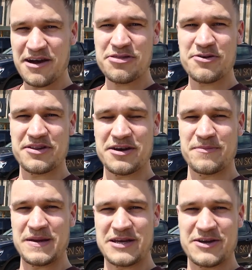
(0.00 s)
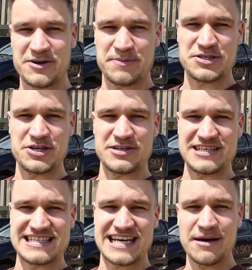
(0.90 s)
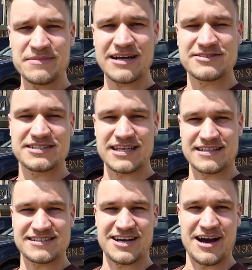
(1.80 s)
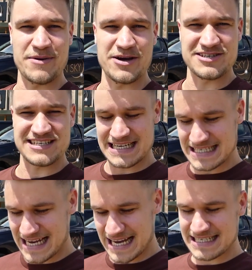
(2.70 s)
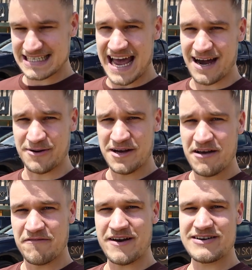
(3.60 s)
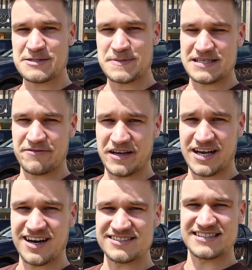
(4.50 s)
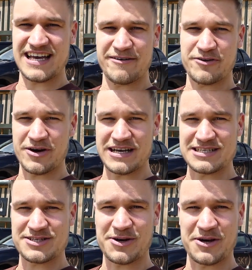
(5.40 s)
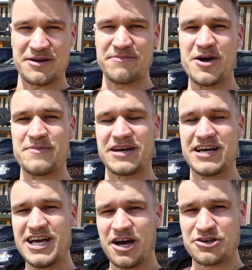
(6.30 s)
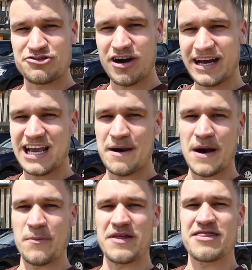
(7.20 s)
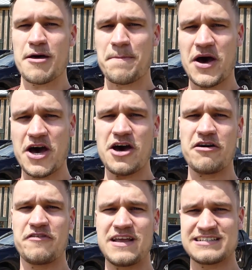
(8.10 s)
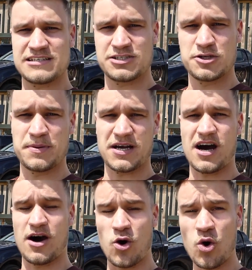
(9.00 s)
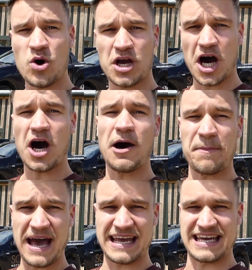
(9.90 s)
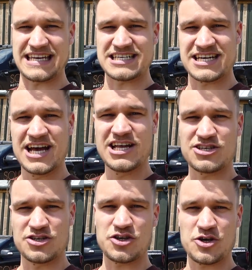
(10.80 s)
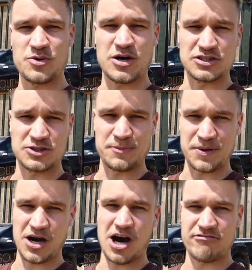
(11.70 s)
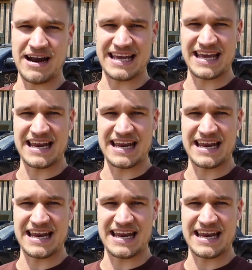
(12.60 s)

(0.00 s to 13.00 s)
I thought that it would be a good opportunity to come down to Southern Sky Motors and test out very specific cars that they have got in stock at the moment and try and come up with the perfect supercar or car package to do a supercar rally